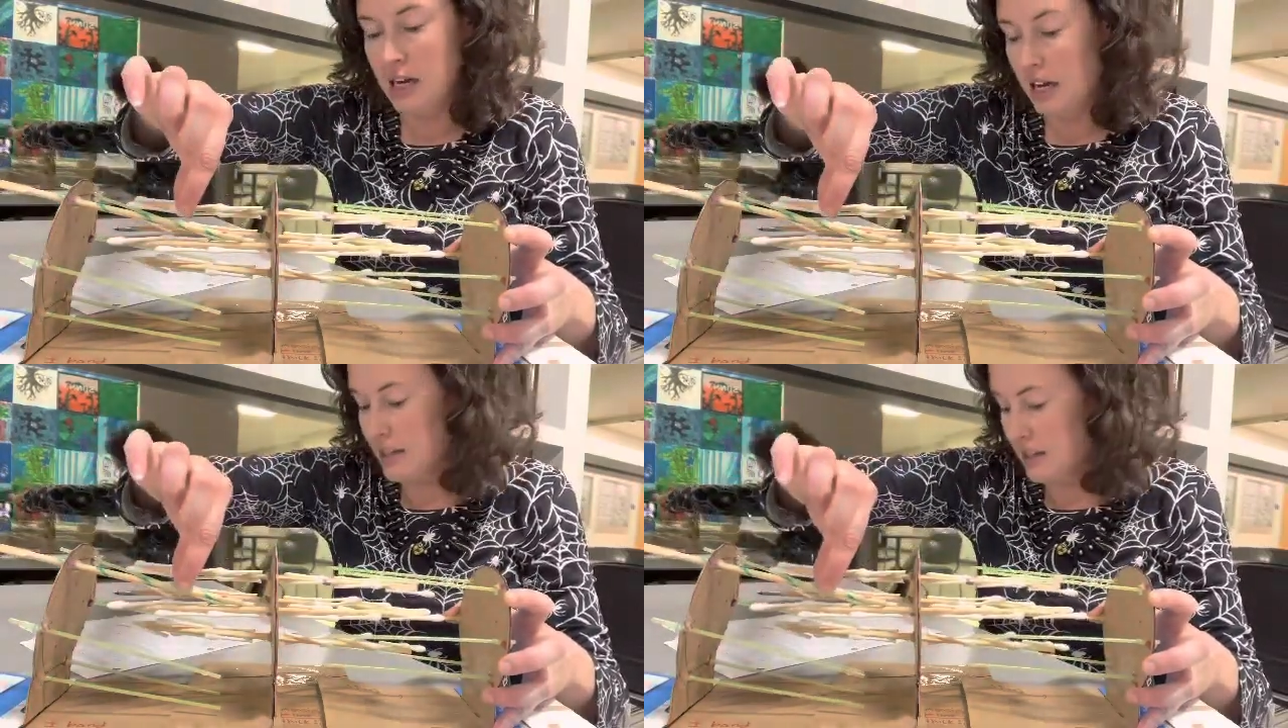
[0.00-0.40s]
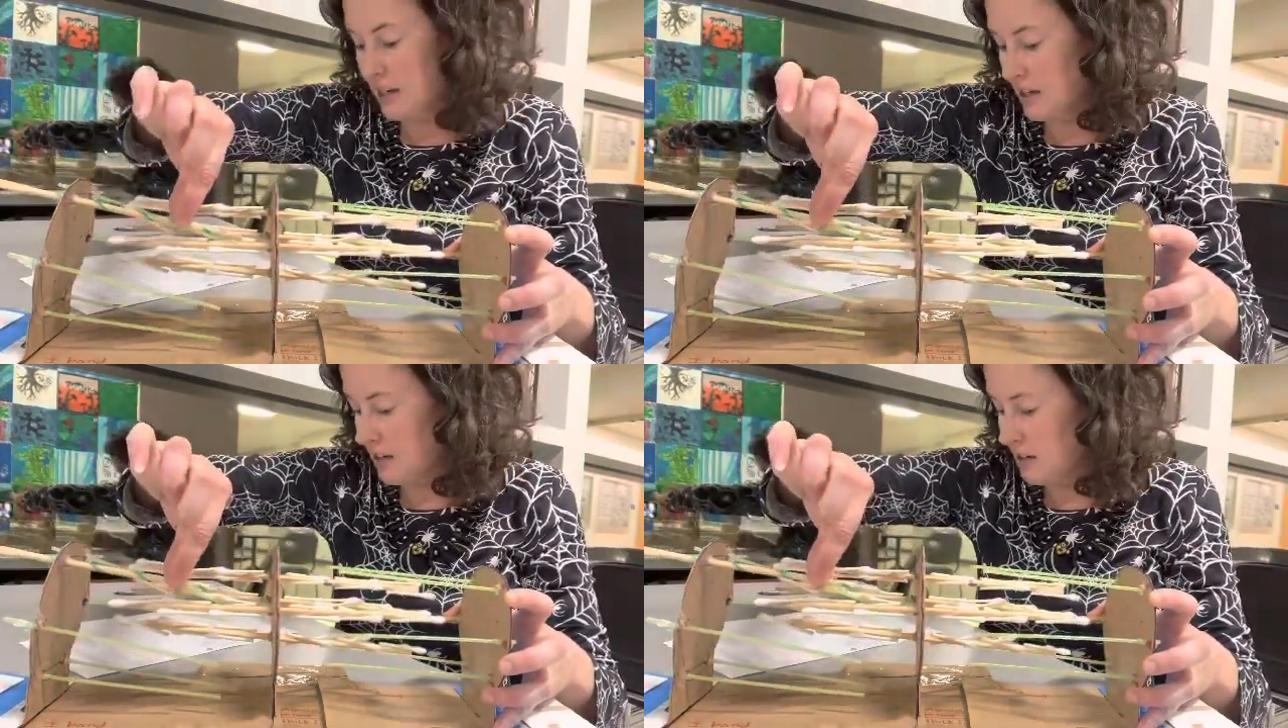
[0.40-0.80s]
and
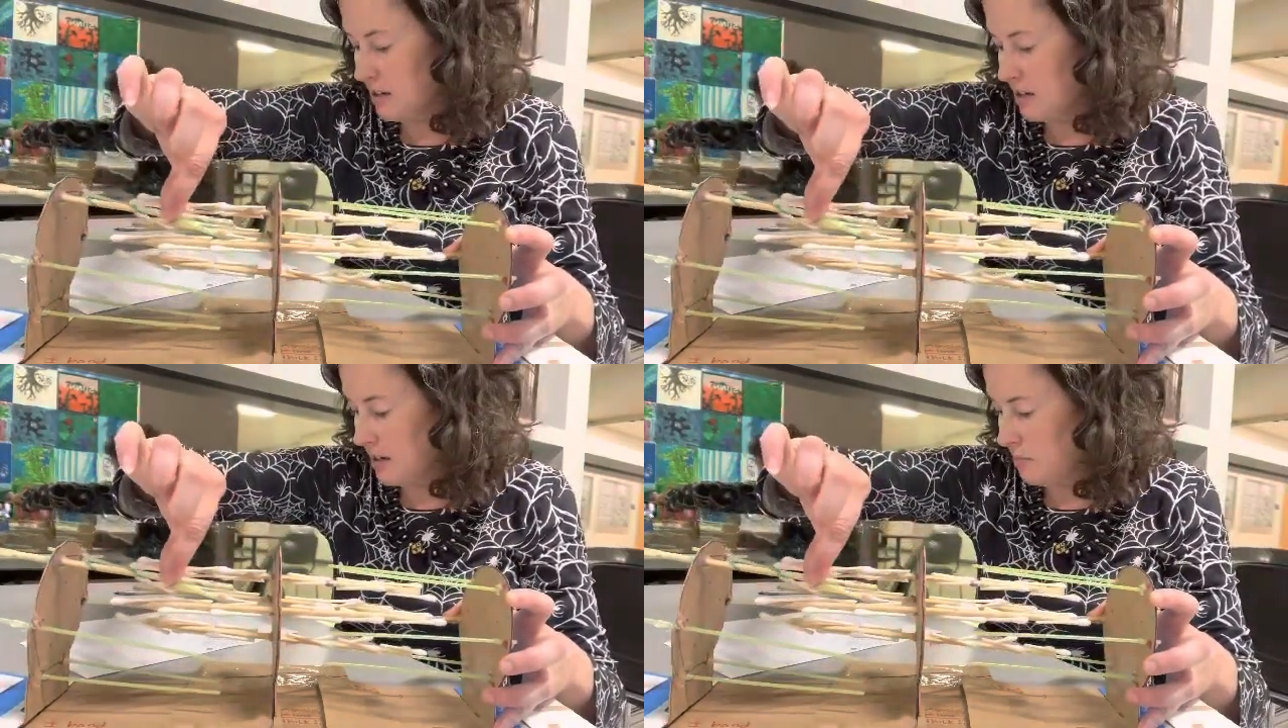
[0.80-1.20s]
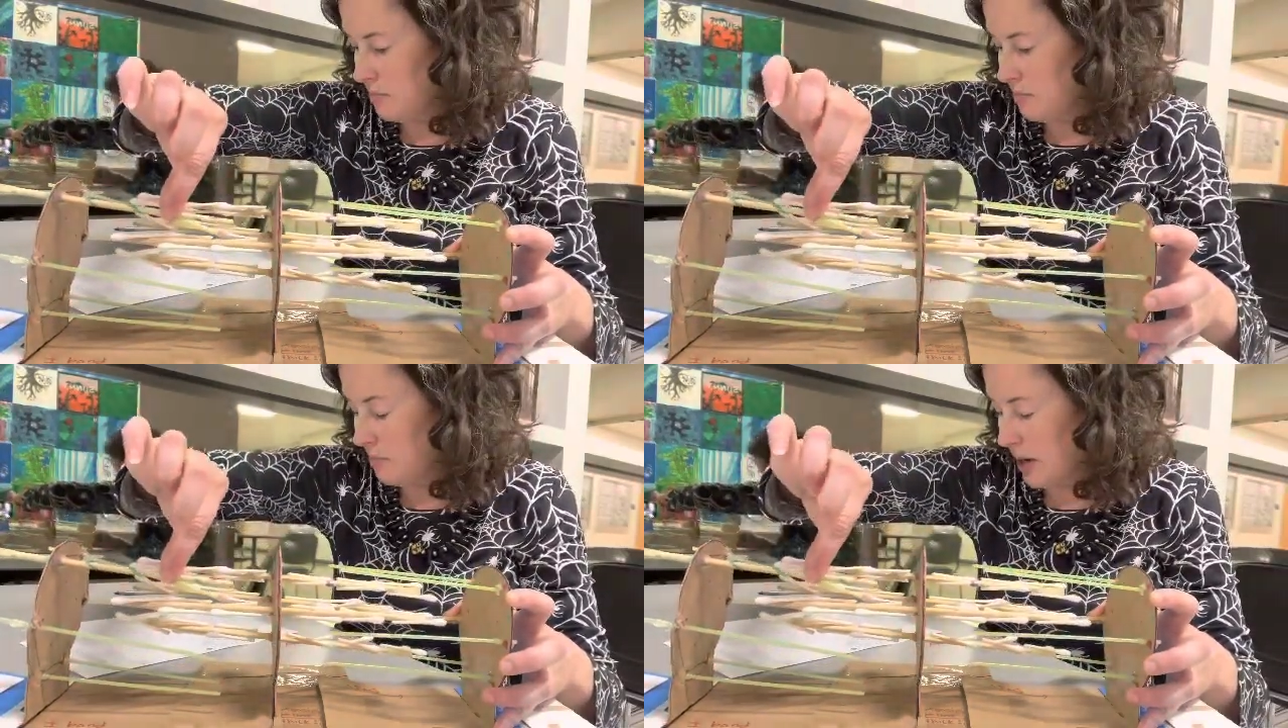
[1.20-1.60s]
then it
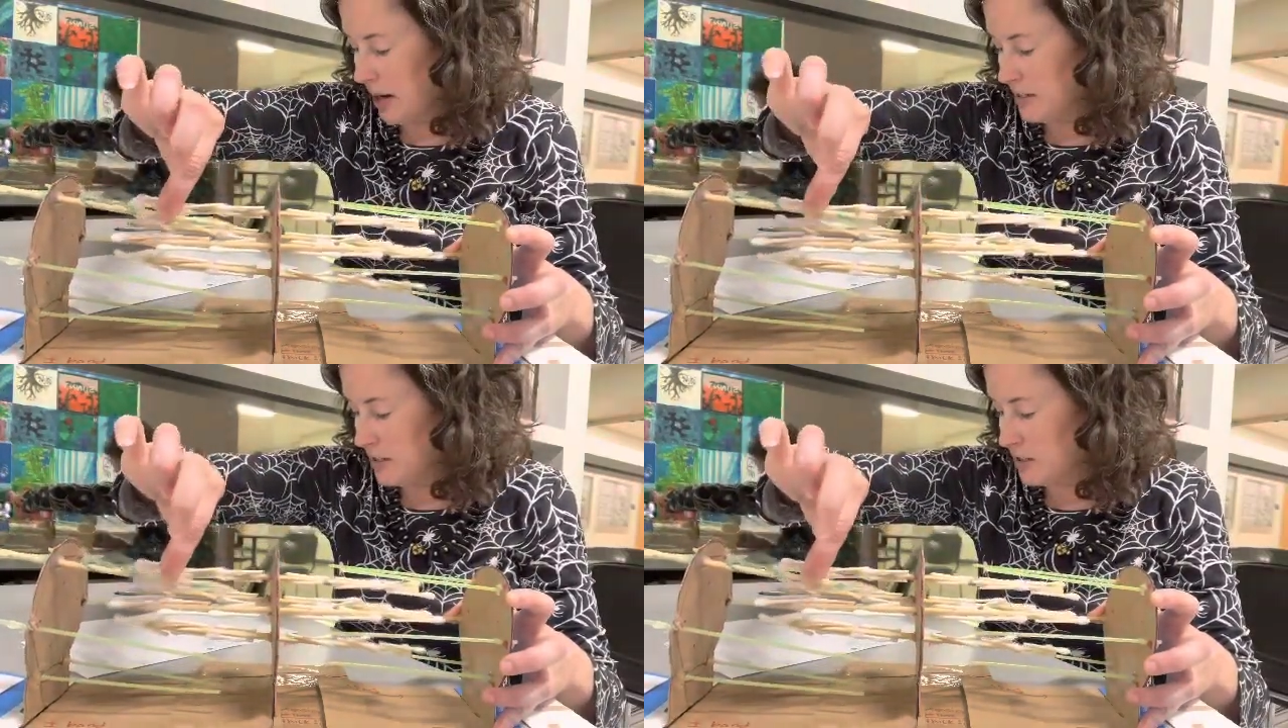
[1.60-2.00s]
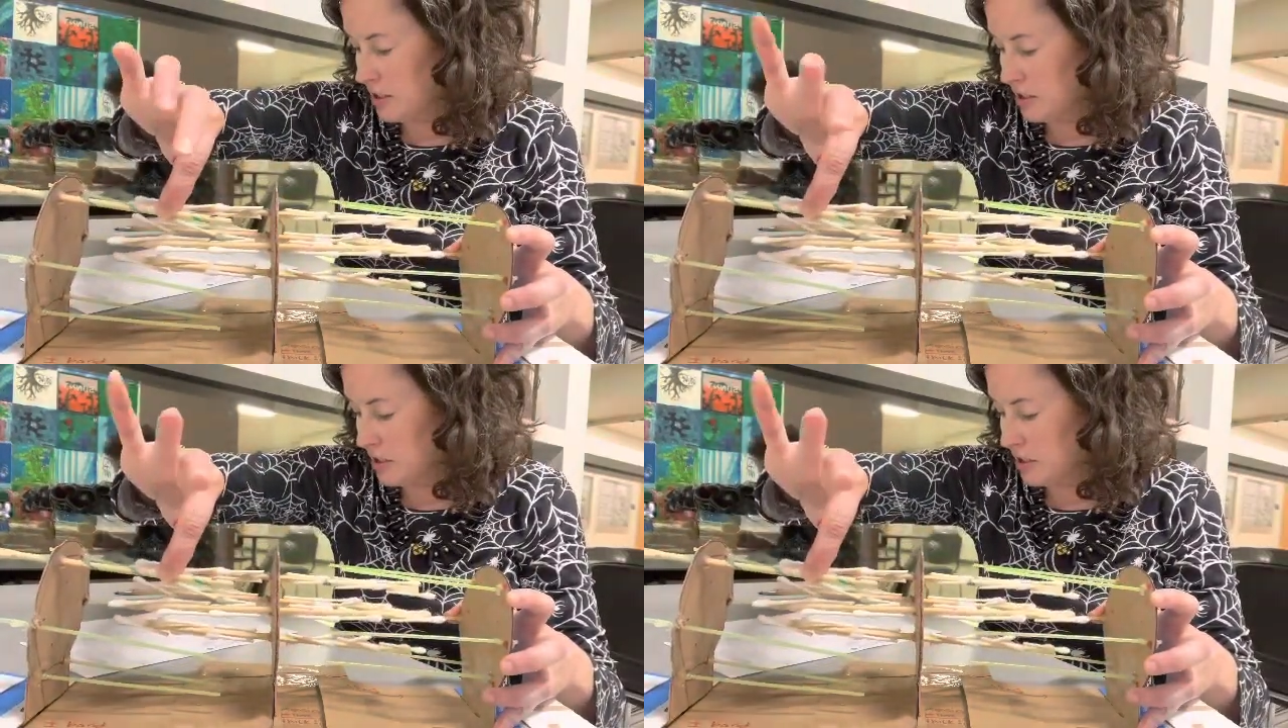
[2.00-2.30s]
binds to the